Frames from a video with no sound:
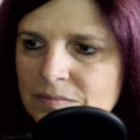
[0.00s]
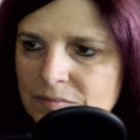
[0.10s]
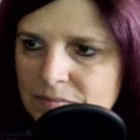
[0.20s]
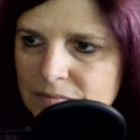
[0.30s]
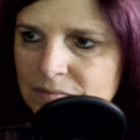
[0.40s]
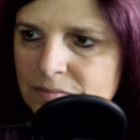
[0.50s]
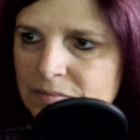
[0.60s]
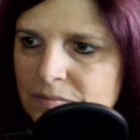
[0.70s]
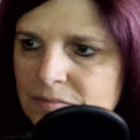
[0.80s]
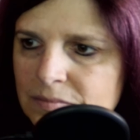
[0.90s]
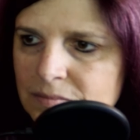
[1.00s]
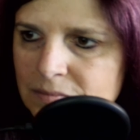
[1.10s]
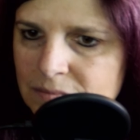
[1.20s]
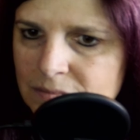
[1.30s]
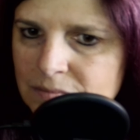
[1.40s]

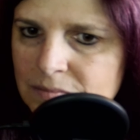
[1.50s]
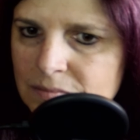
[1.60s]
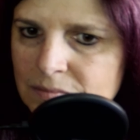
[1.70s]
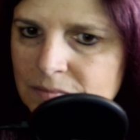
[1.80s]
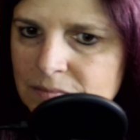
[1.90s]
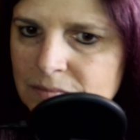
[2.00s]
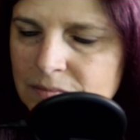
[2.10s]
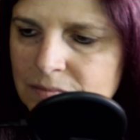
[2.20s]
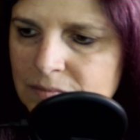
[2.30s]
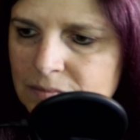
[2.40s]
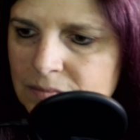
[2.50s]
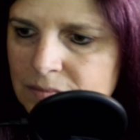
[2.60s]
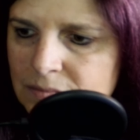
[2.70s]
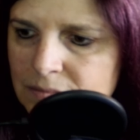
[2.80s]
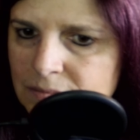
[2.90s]

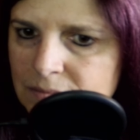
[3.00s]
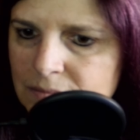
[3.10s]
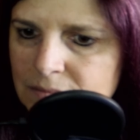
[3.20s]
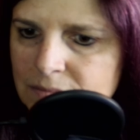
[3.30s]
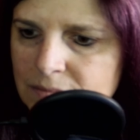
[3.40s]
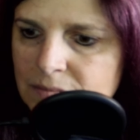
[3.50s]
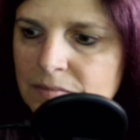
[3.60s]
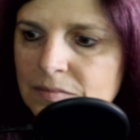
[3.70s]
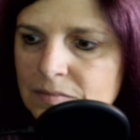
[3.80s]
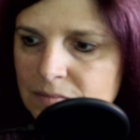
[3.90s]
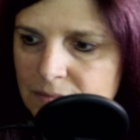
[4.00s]
This person isn't speaking.